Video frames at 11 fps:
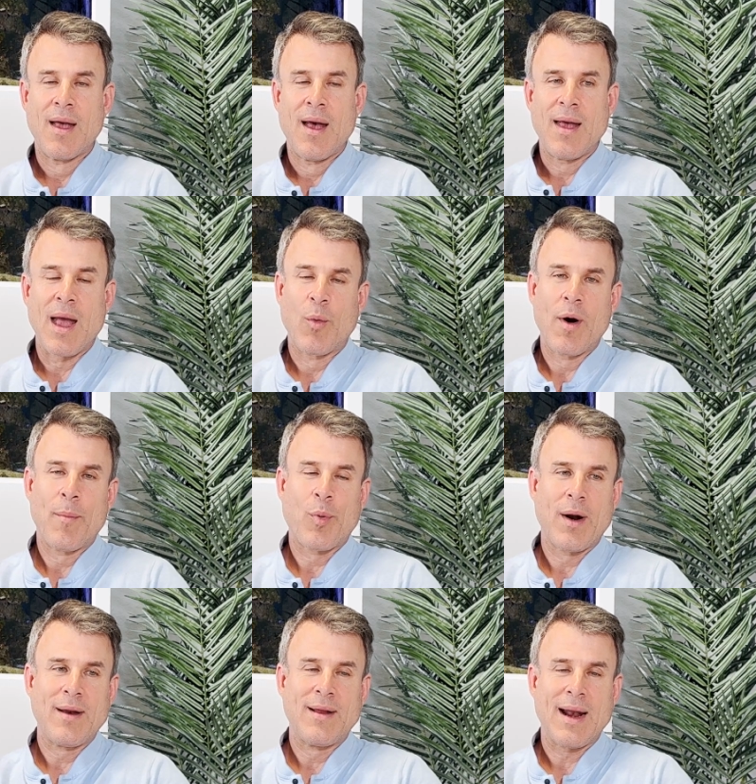Yeah, we're in a
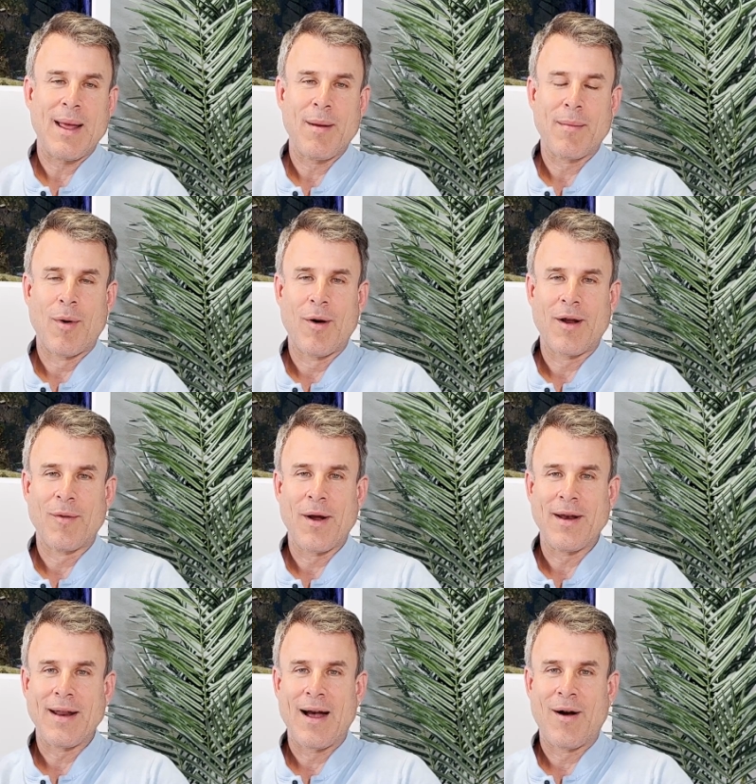pretty dynamic market right
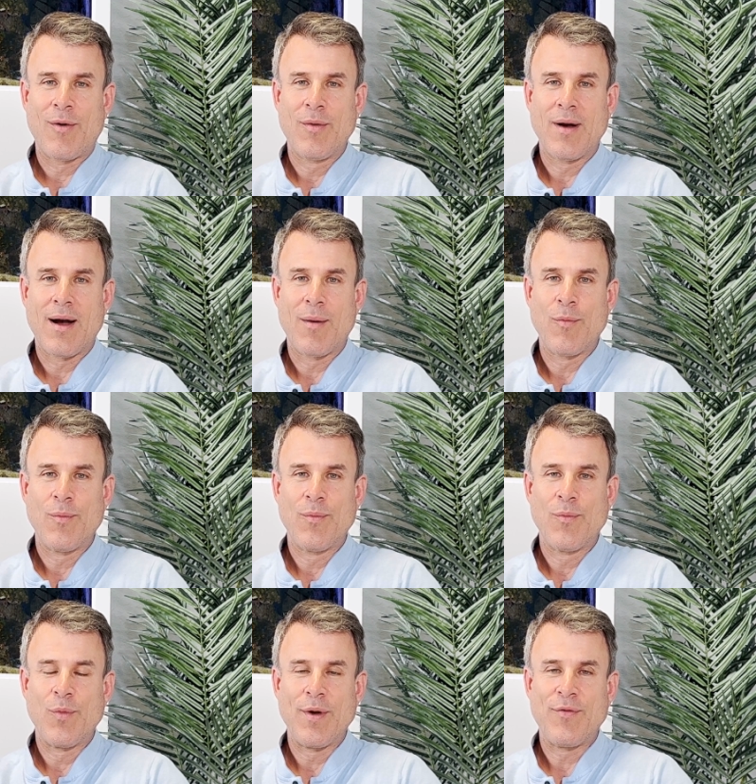now.
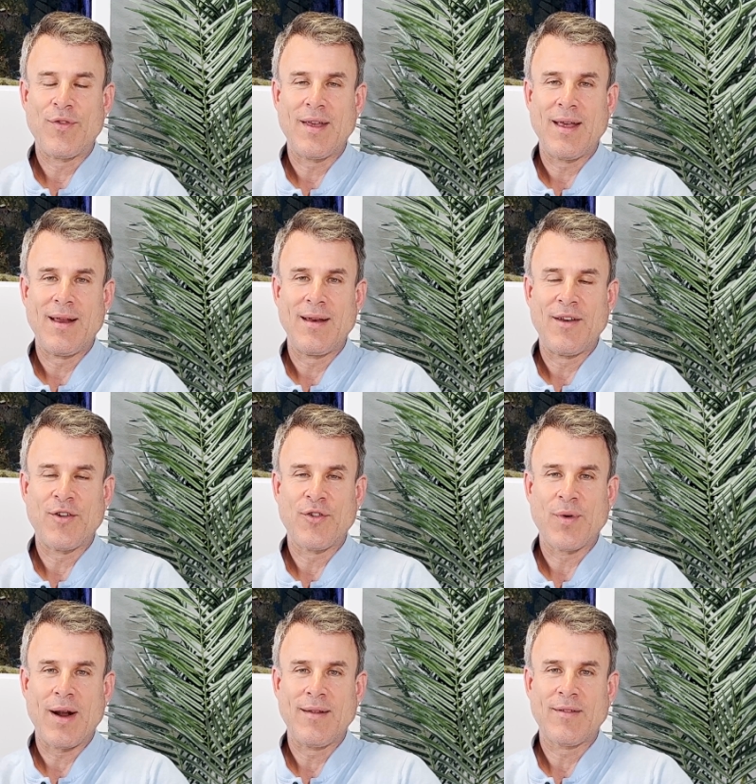We've seen interest
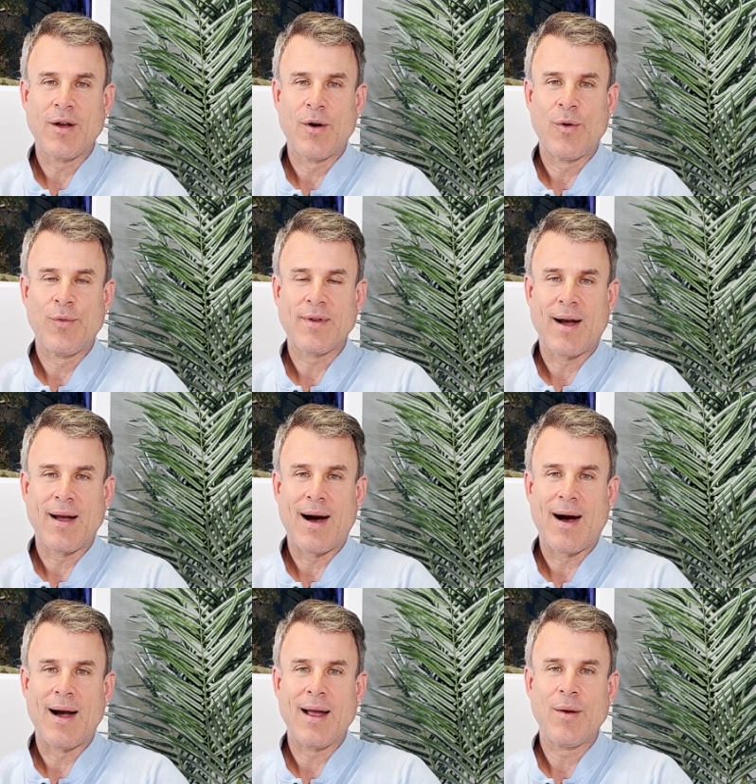rates go sky
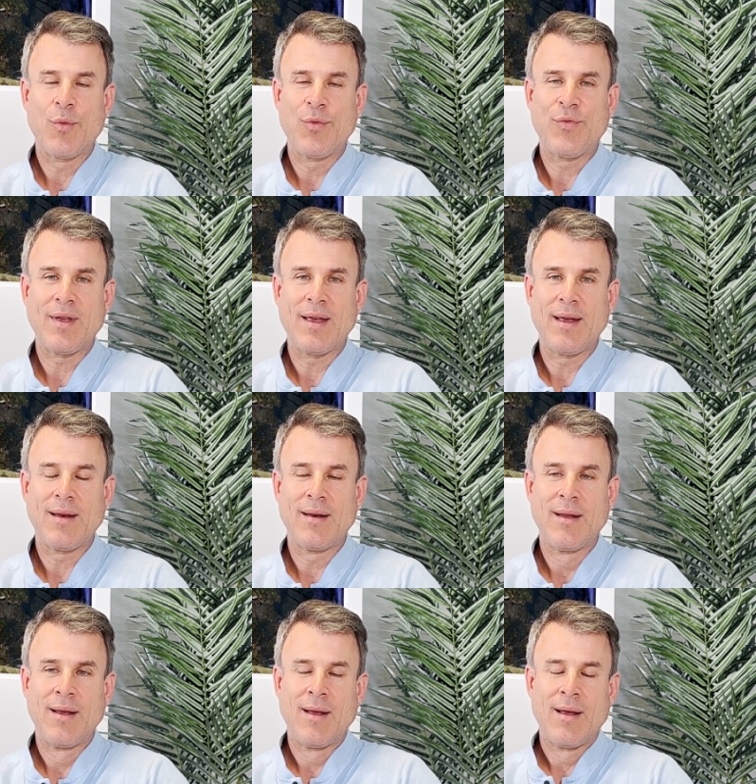high. We've seen
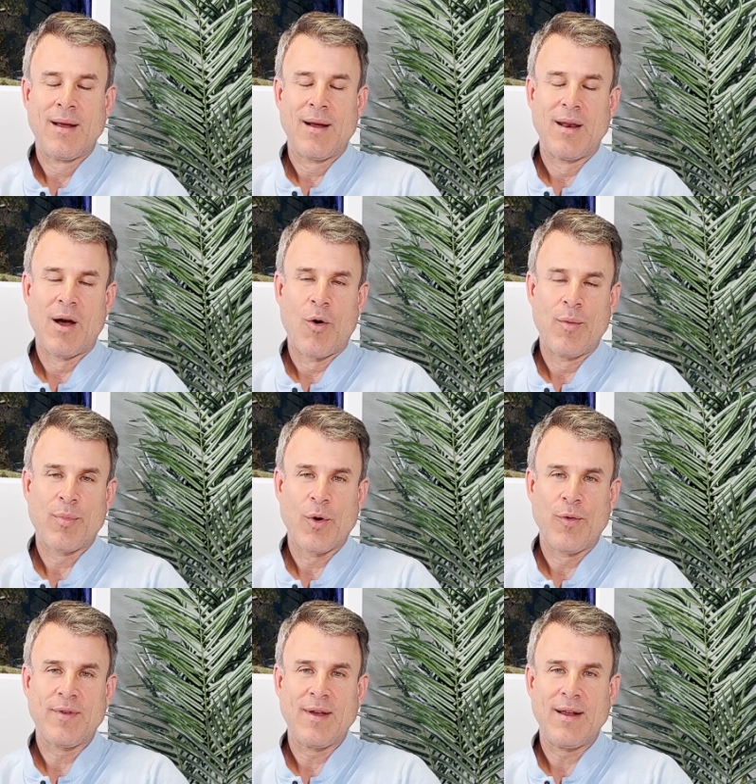loan
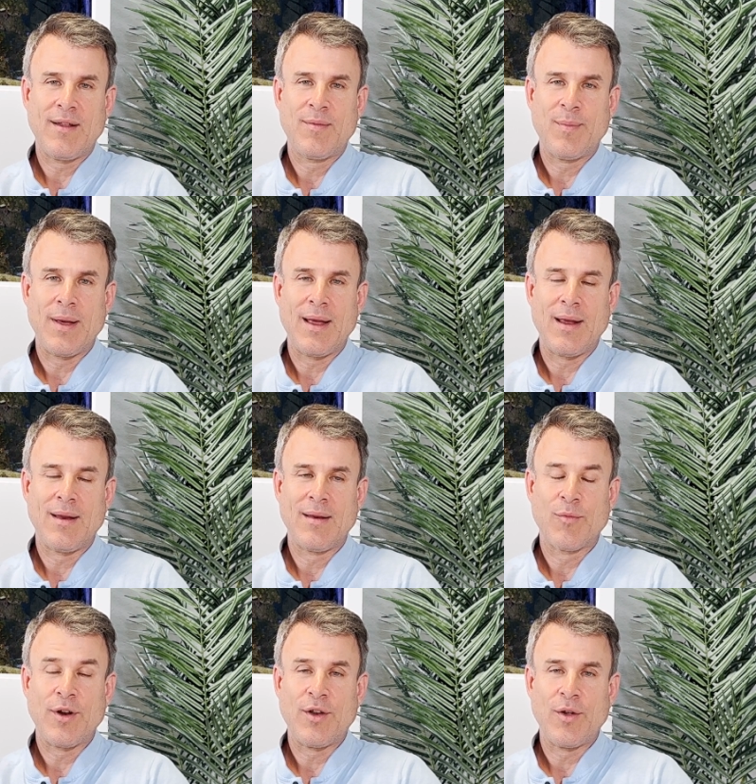proceeds being
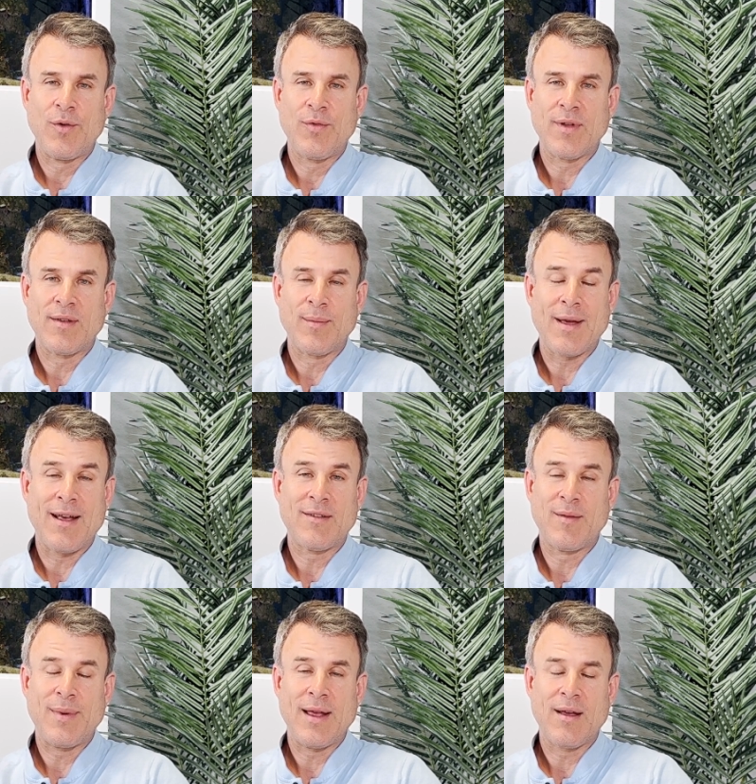reduced, in some cases
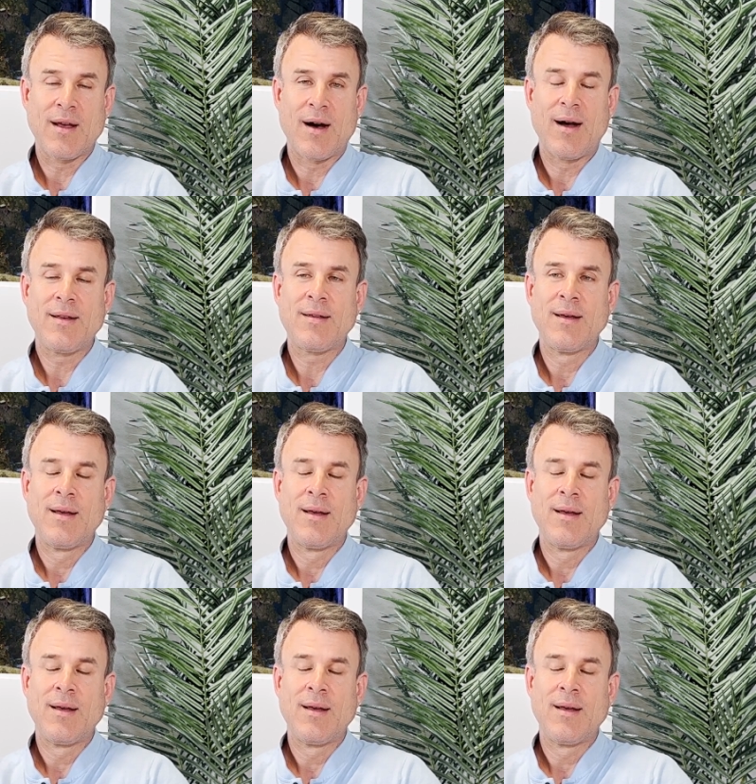being cut.